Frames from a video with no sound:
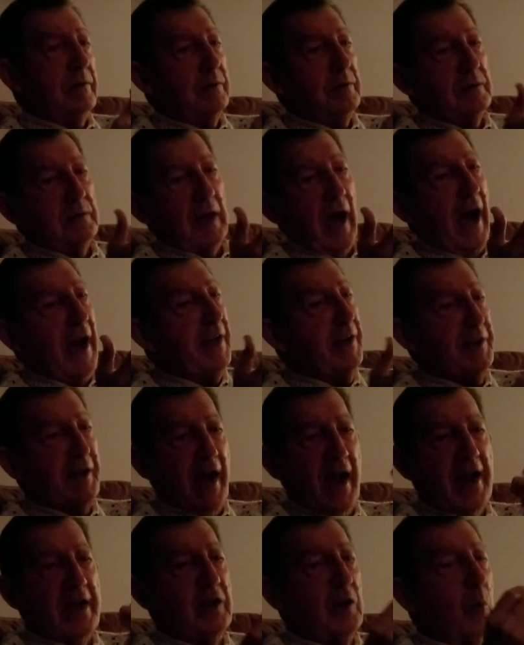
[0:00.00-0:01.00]

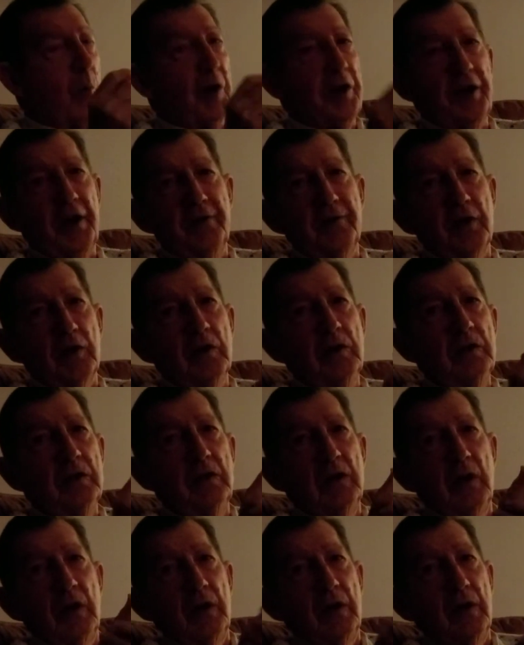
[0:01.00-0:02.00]
iodine or whatever,
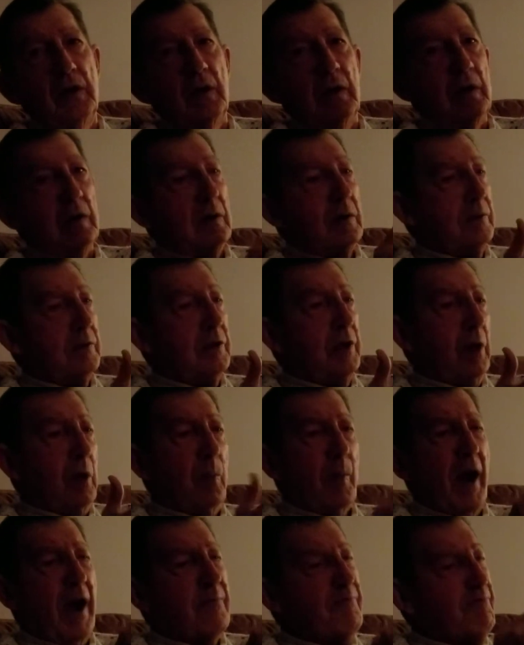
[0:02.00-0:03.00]

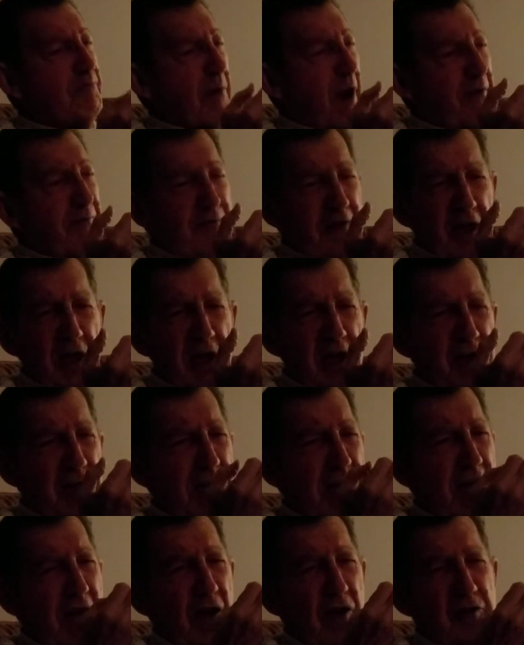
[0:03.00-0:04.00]
my
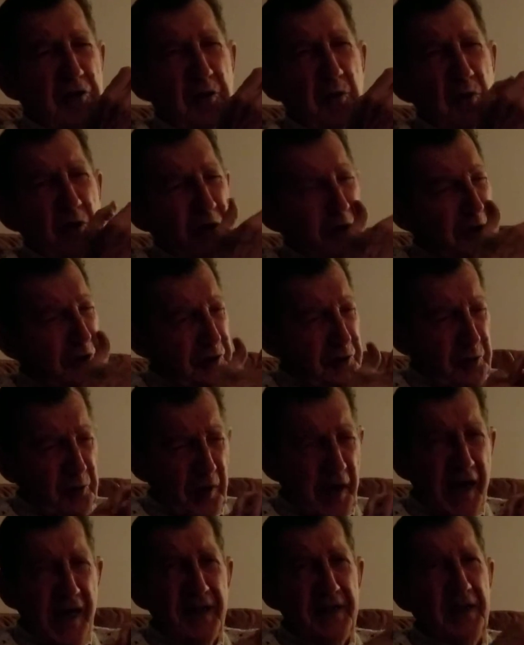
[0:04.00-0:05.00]
fingernails, it was
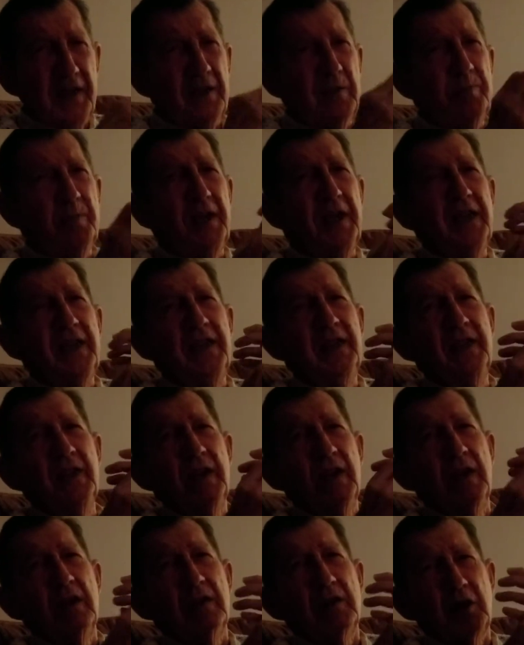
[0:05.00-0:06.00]
ingrained in me,
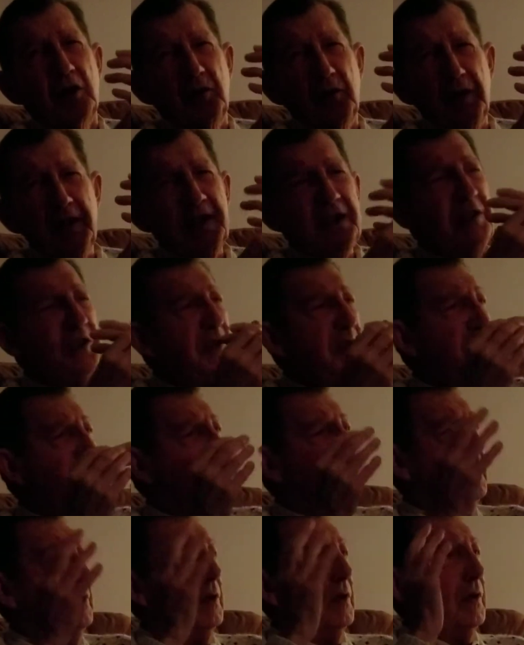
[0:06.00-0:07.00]
the grease
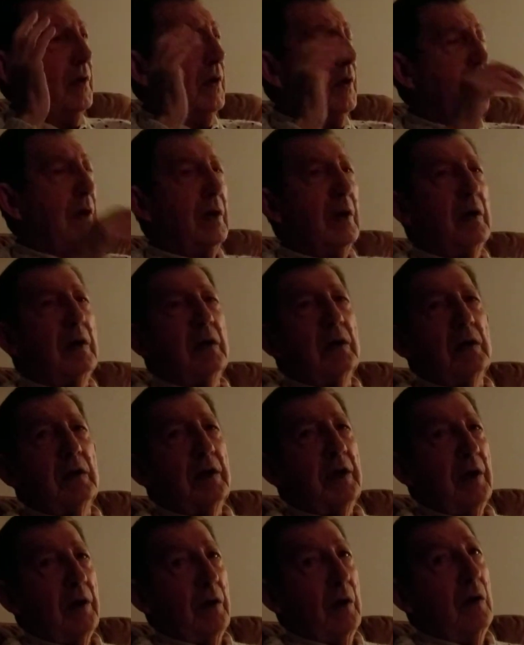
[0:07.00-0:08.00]
and,
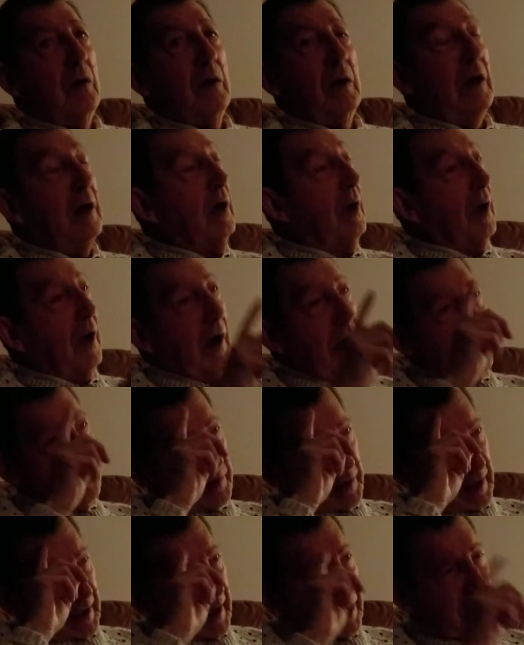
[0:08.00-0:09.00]
then
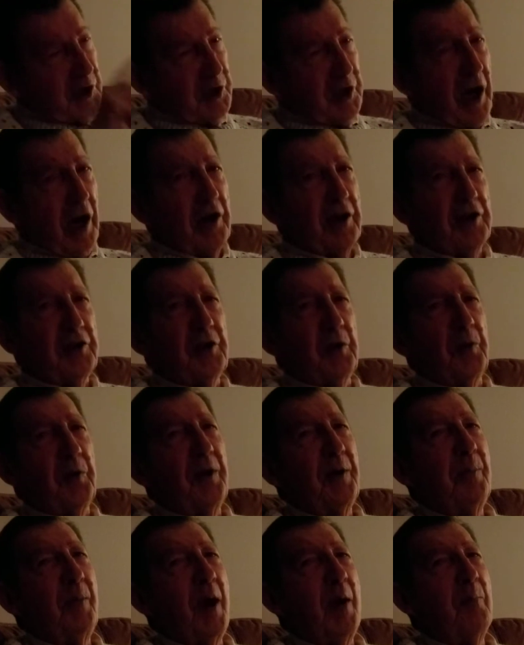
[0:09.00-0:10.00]
I started to
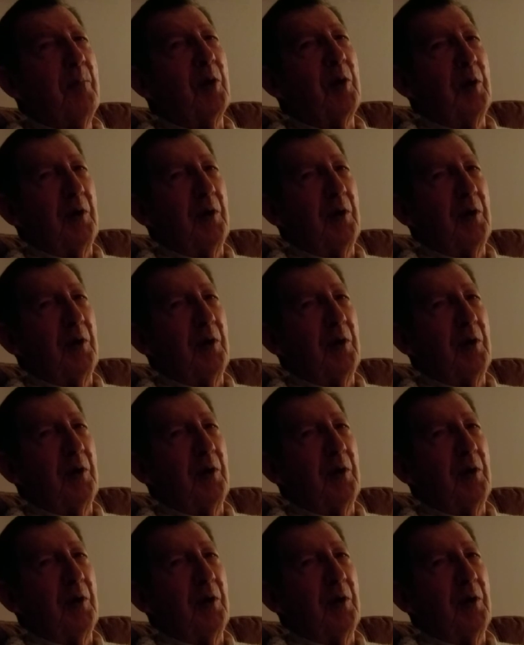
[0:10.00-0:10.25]
remember,